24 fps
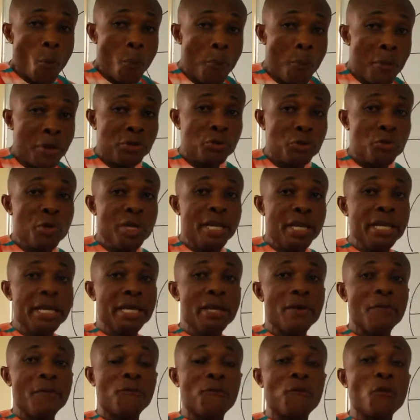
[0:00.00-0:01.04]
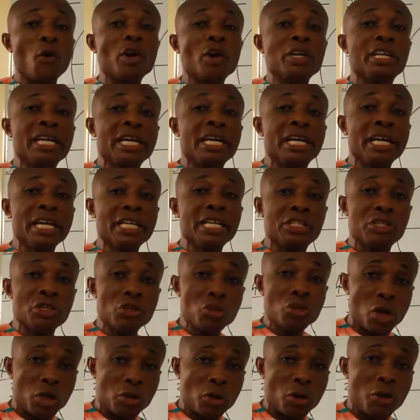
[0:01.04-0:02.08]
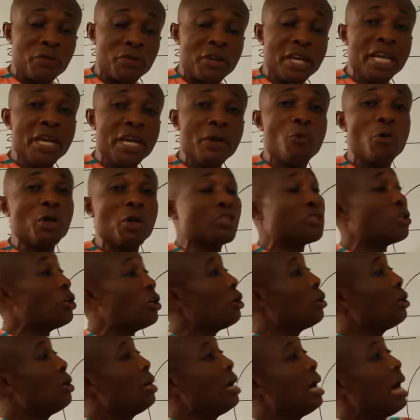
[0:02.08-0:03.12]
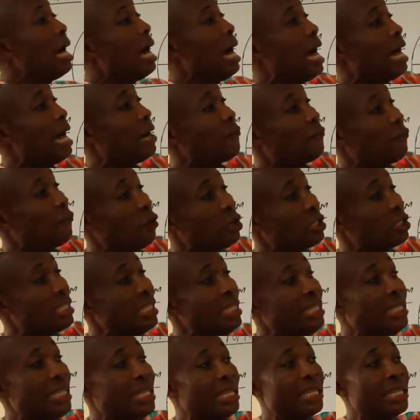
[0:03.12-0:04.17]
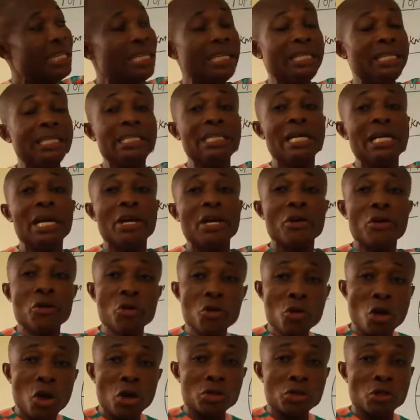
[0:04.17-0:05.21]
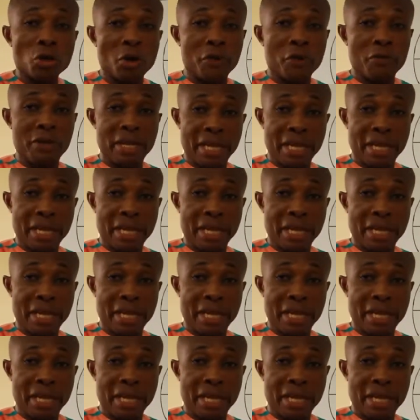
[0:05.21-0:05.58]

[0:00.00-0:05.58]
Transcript: between 4 degrees north of the equator and 14 degrees north of